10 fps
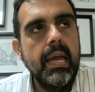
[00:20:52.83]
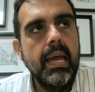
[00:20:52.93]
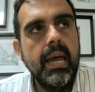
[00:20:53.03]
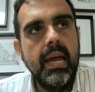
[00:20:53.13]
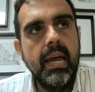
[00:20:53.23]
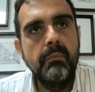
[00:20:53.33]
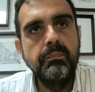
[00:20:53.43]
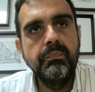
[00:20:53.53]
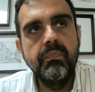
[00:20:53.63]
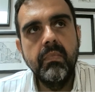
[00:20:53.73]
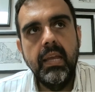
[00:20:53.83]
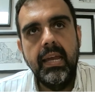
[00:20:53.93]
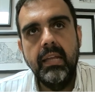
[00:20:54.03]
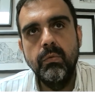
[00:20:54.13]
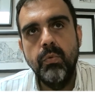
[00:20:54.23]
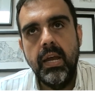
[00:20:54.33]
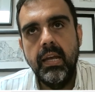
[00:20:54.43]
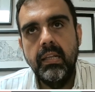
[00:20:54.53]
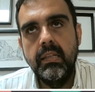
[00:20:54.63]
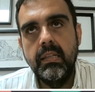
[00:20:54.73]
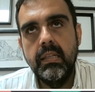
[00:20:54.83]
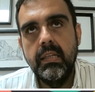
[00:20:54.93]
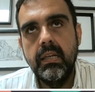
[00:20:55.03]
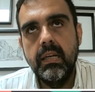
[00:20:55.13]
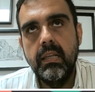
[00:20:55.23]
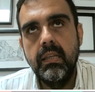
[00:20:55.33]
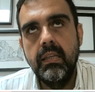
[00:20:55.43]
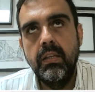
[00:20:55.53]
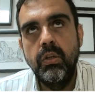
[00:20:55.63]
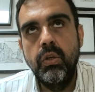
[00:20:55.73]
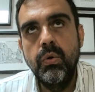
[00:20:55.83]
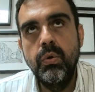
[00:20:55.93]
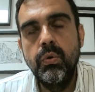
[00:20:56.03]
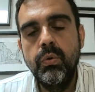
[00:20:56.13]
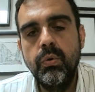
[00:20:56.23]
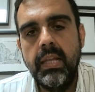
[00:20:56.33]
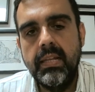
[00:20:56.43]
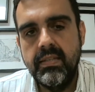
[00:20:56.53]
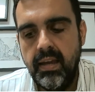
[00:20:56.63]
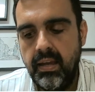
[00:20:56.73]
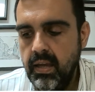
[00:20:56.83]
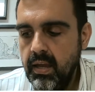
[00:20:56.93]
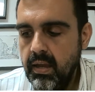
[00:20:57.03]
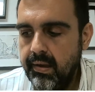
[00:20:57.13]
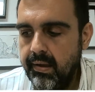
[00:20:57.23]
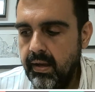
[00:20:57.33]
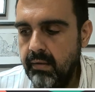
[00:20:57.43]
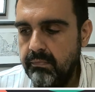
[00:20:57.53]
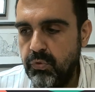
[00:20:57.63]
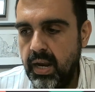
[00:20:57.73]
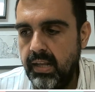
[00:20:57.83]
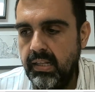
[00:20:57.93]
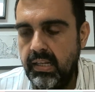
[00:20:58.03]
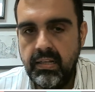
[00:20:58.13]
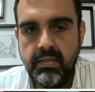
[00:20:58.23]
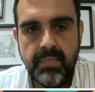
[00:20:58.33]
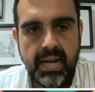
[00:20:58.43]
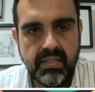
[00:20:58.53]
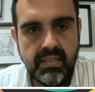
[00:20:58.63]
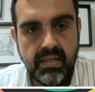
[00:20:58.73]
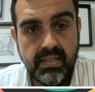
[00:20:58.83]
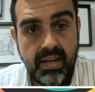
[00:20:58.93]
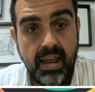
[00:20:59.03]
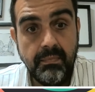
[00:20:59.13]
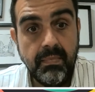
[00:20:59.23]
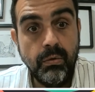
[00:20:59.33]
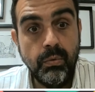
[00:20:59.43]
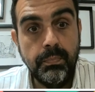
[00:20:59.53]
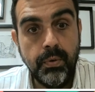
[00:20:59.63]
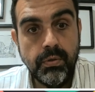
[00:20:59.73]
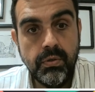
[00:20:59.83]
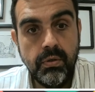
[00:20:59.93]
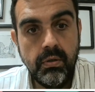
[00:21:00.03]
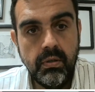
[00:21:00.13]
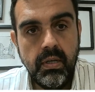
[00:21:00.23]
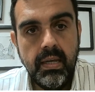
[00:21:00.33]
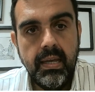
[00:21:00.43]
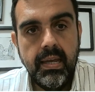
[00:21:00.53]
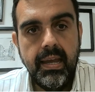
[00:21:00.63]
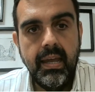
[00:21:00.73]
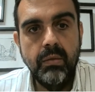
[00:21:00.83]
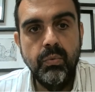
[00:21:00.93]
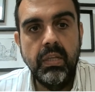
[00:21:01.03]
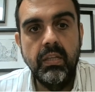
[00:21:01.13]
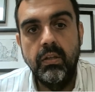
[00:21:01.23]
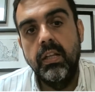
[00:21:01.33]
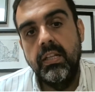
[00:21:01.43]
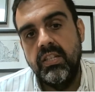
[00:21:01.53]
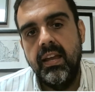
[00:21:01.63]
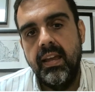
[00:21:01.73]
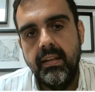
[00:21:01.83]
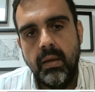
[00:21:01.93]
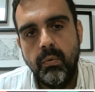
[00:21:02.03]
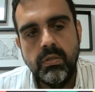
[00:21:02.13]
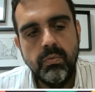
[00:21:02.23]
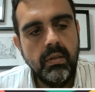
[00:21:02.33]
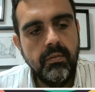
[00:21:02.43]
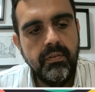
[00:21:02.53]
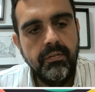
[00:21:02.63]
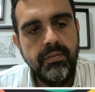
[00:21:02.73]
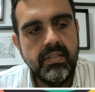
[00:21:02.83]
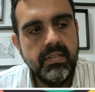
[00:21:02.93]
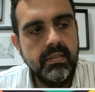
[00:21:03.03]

um, and when the new let's say uh, trainings masters came into portugal and with the knowledge i had i was one of the first